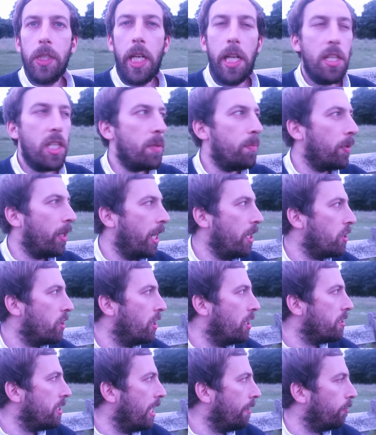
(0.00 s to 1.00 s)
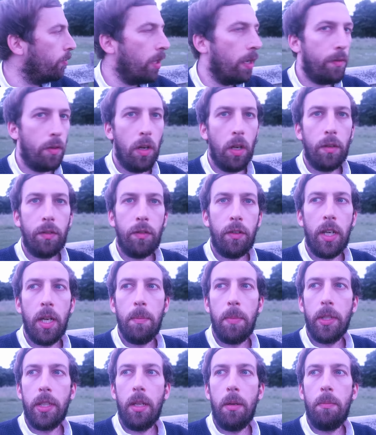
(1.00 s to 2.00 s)
inspiration is everywhere if you look for it,
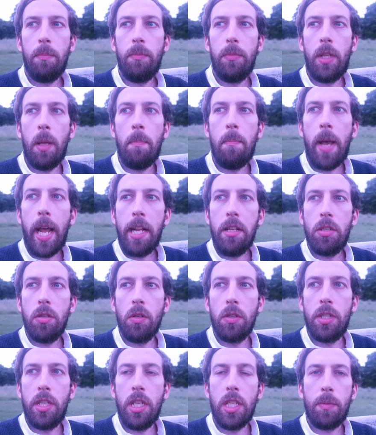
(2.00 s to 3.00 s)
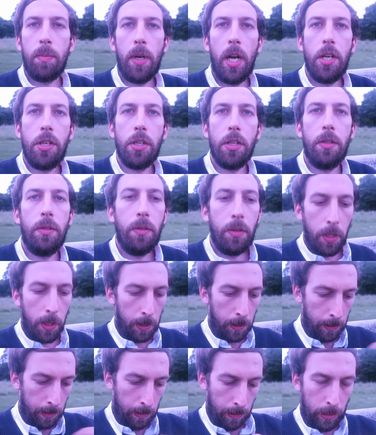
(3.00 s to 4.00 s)
but the, the main source of the inspiration,
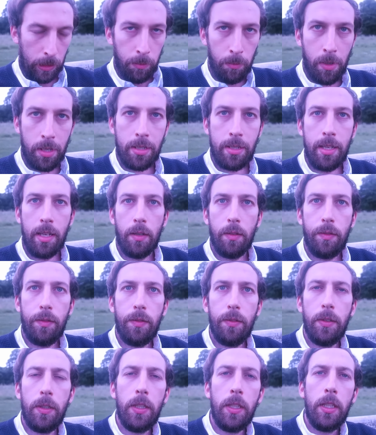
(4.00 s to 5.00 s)
myself,